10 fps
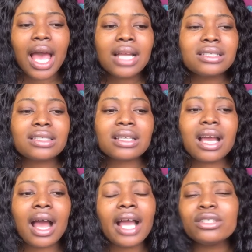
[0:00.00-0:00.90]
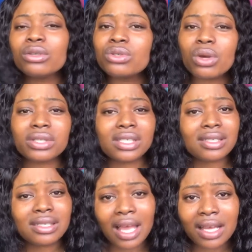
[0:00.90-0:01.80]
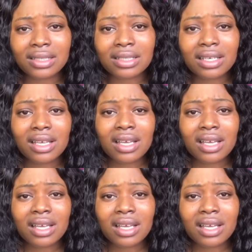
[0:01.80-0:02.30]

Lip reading: And I don't understand.